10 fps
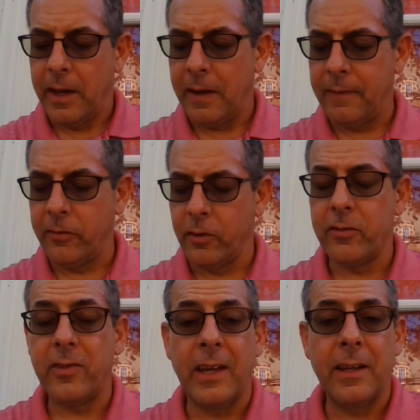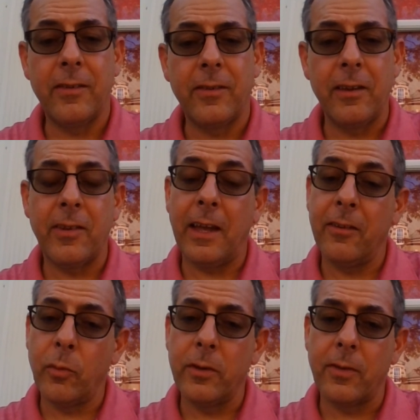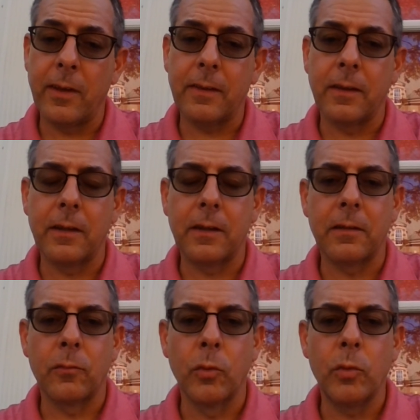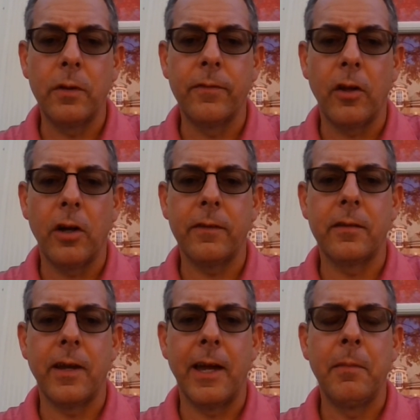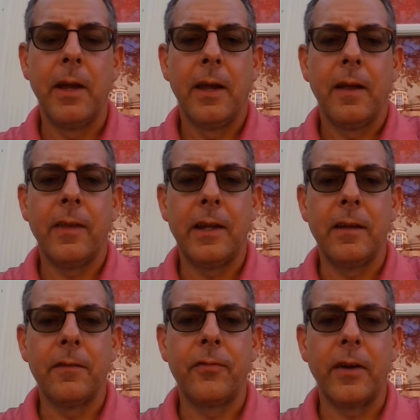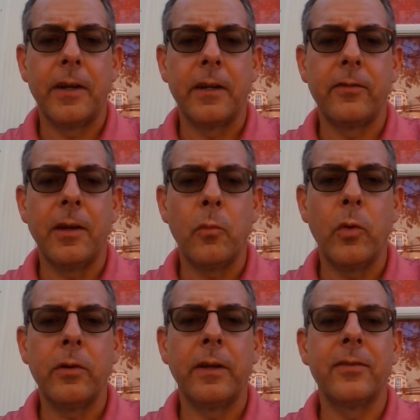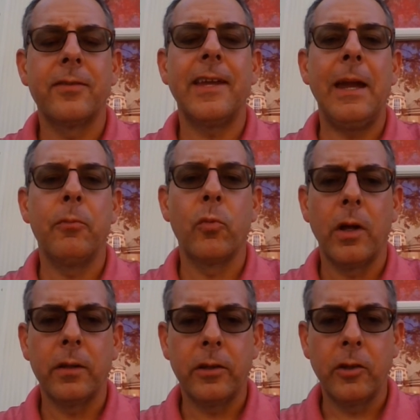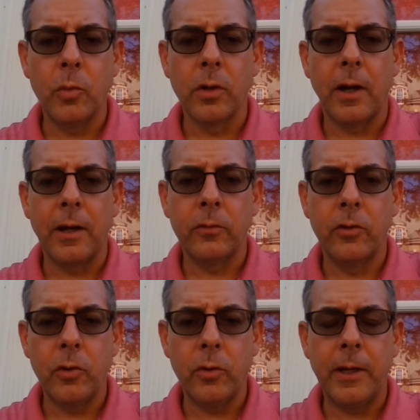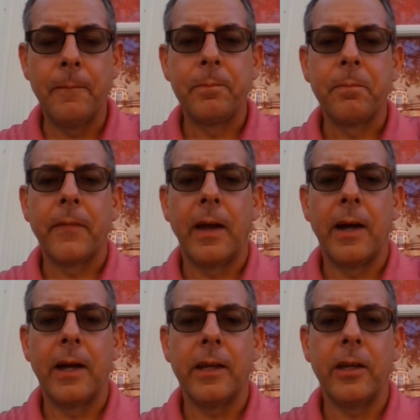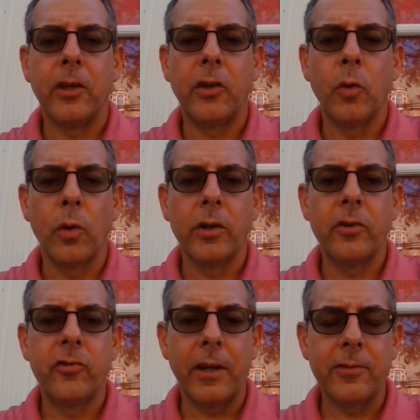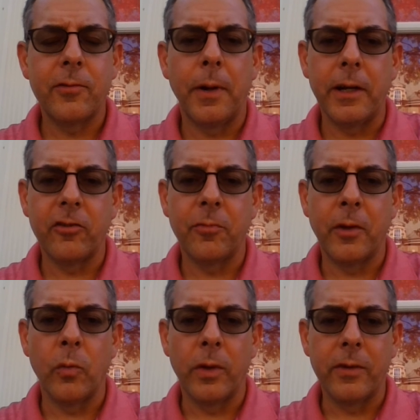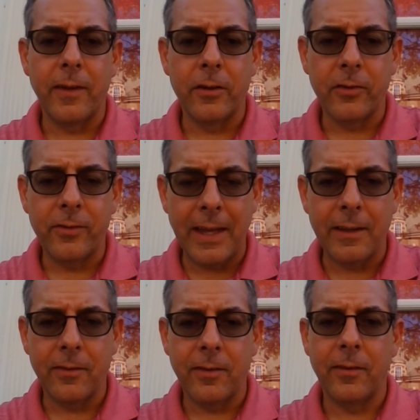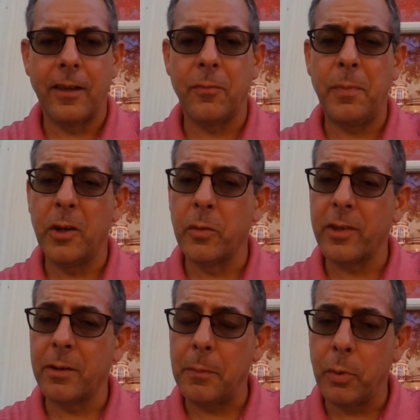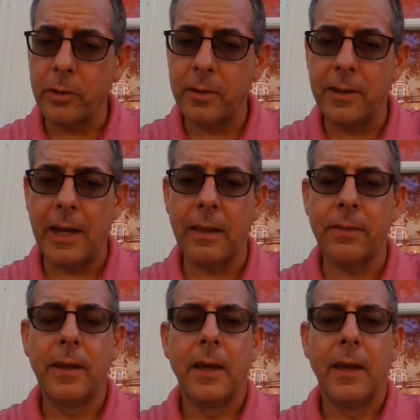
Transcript: And they searched, and it says, as was the rule of law at the time, that if someone escaped while you were on duty, your just punishment was their sentence. And since Peter was going to be put to death,